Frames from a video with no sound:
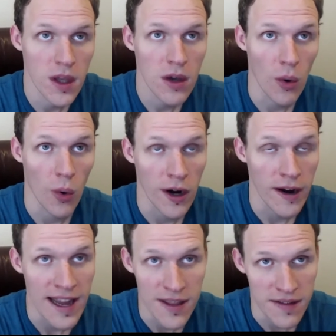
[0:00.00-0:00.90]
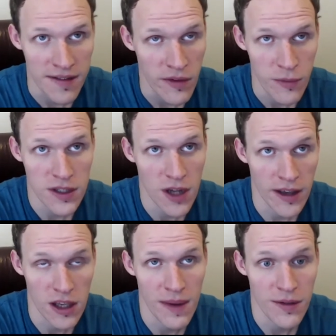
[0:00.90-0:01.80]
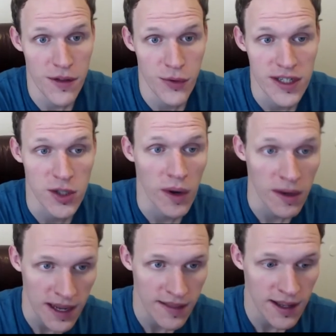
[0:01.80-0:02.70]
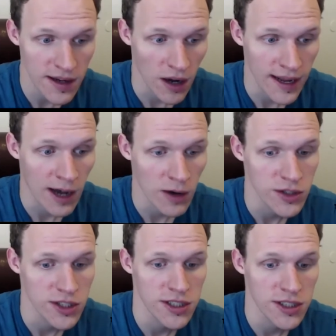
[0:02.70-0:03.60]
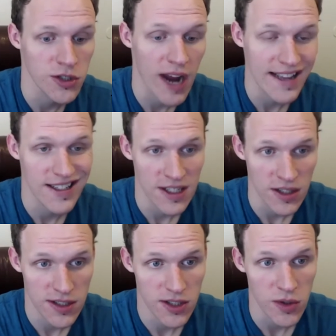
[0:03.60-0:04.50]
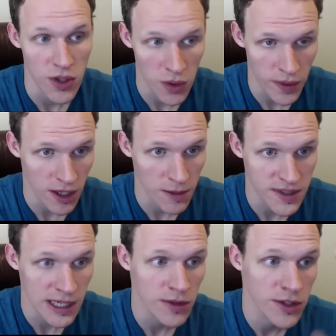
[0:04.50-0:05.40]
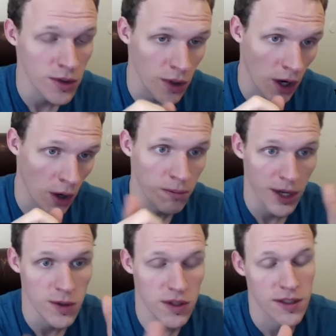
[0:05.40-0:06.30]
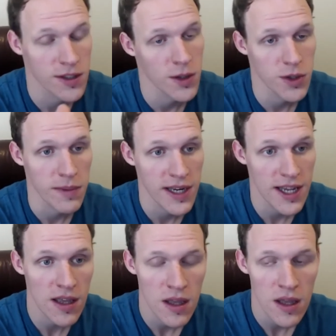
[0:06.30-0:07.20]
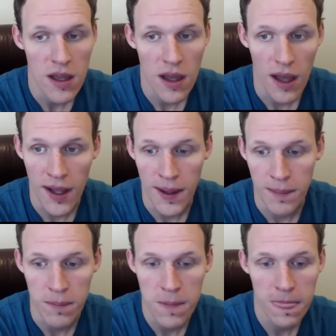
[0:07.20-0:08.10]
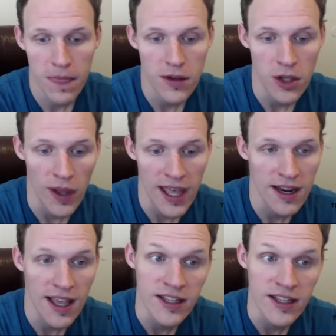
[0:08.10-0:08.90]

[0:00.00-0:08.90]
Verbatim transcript: or anything that we've been talking about, the 3-2-1 method on how to just attract deals to you when it comes down to your own posts on social media, go ahead and